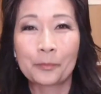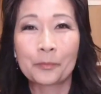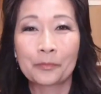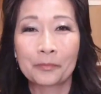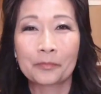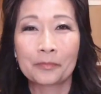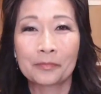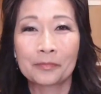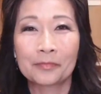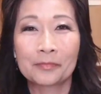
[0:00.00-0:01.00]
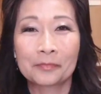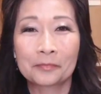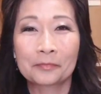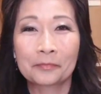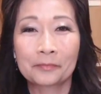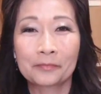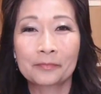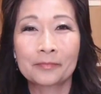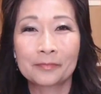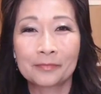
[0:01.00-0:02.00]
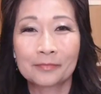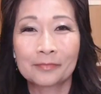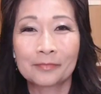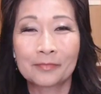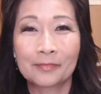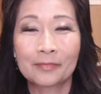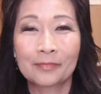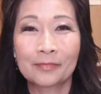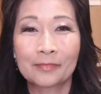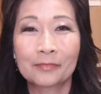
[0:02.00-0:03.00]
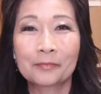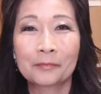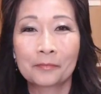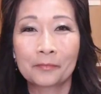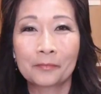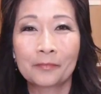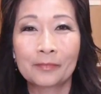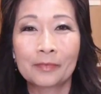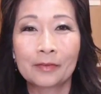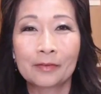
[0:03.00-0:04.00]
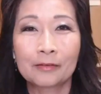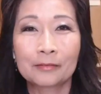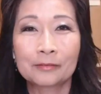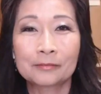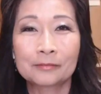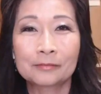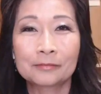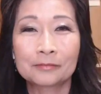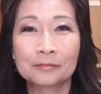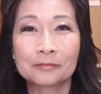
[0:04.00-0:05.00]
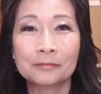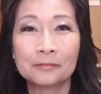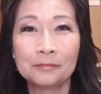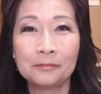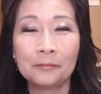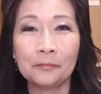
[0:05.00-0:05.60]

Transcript: The person shown says nothing.